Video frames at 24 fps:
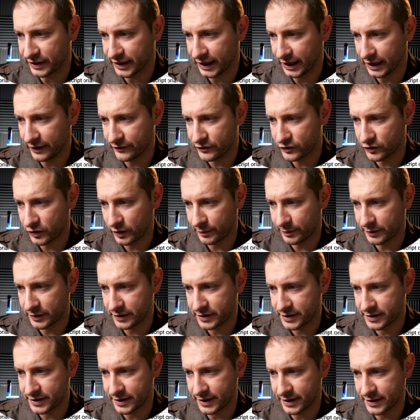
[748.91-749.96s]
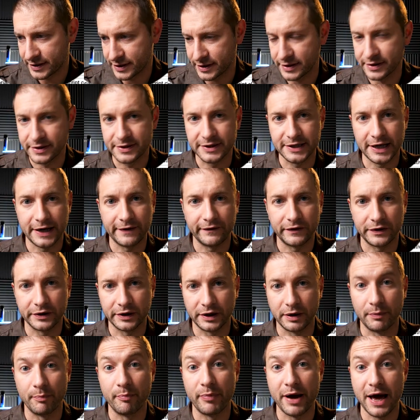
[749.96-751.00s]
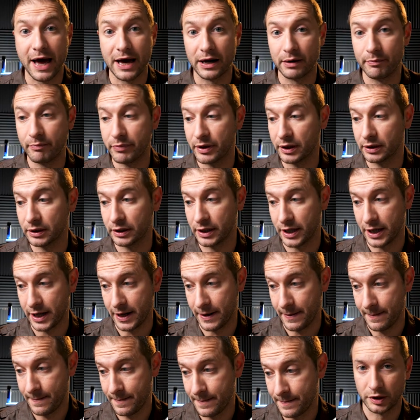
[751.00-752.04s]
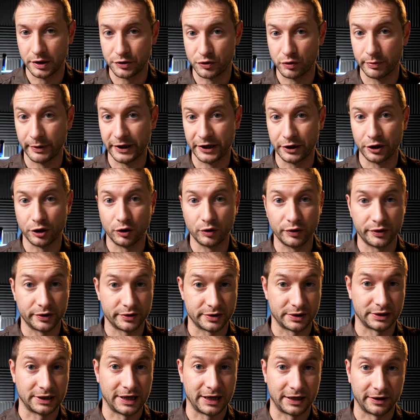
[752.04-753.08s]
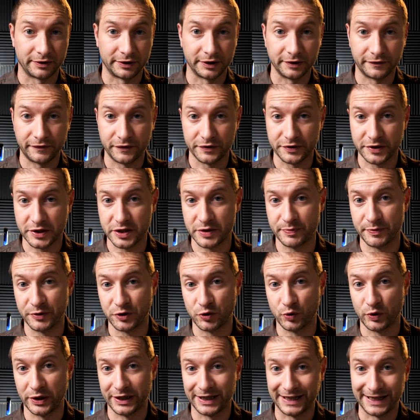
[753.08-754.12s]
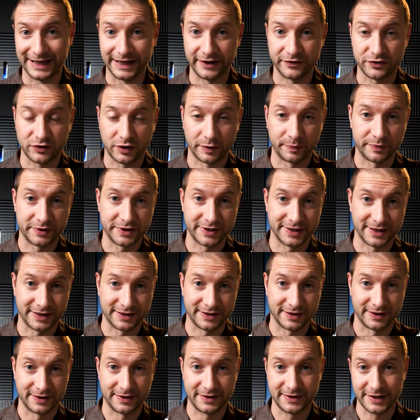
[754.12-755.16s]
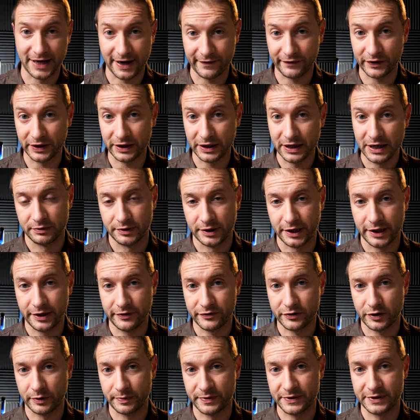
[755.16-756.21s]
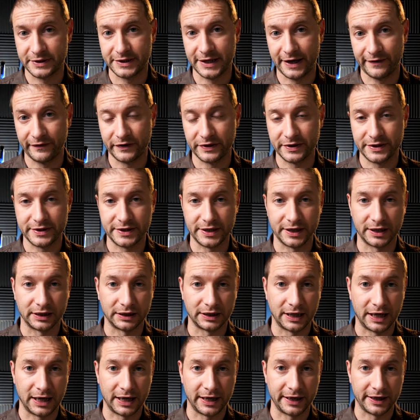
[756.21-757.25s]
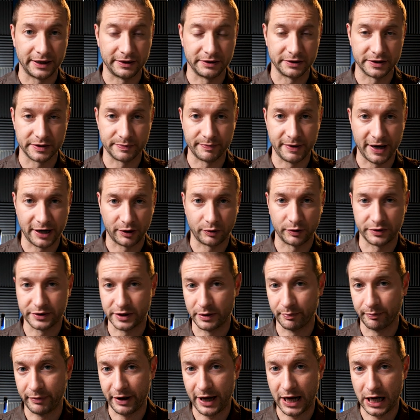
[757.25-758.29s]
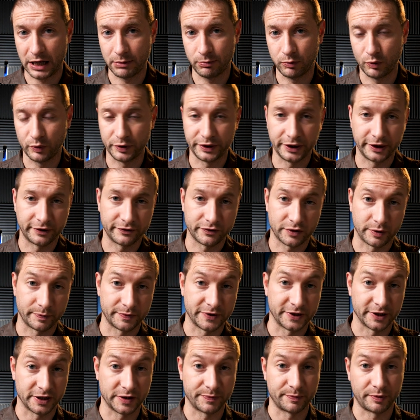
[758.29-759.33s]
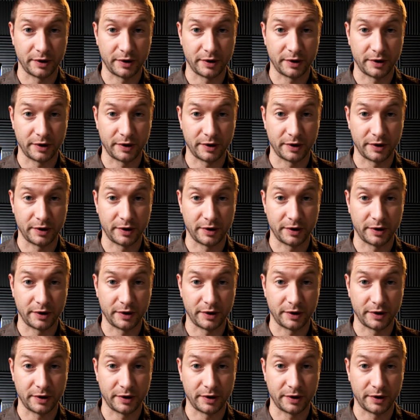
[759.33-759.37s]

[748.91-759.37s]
NativeScript six and seven compatibility. As you might know, there's a lot of differences between NativeScript six and seven. NativeScript seven C L I is backwards compatible with NativeScript six